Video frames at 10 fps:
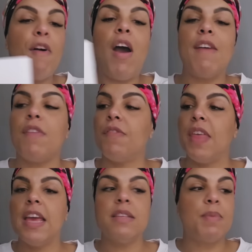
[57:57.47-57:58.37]
five of
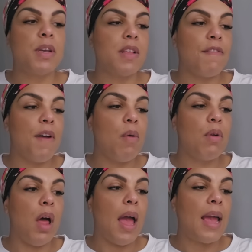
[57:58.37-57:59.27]
these because I felt
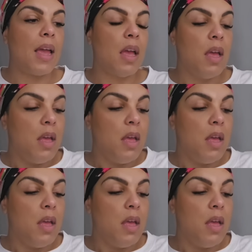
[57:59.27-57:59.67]
like,